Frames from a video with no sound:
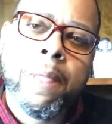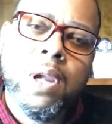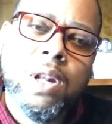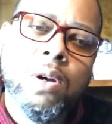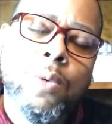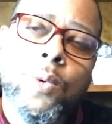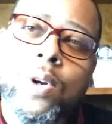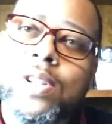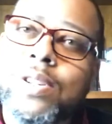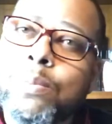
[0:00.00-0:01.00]
you know, I
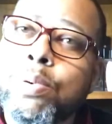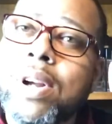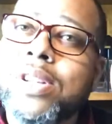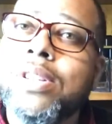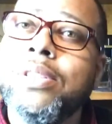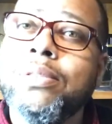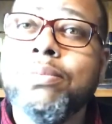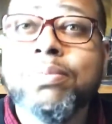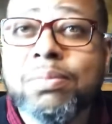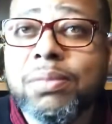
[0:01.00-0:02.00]
wanted to impress her.
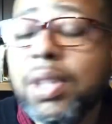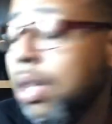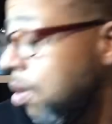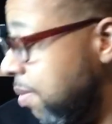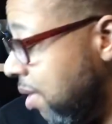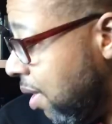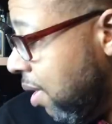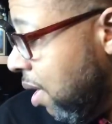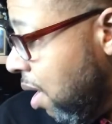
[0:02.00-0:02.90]
You know what I'm saying?